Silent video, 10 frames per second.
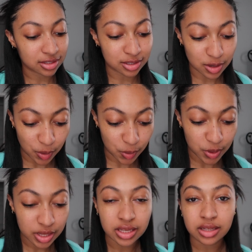
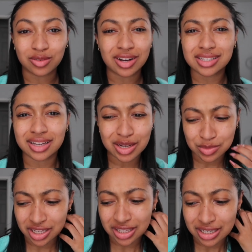So, well, I say
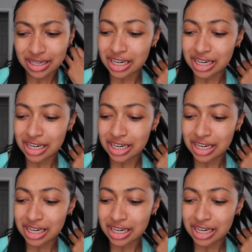Amazon later.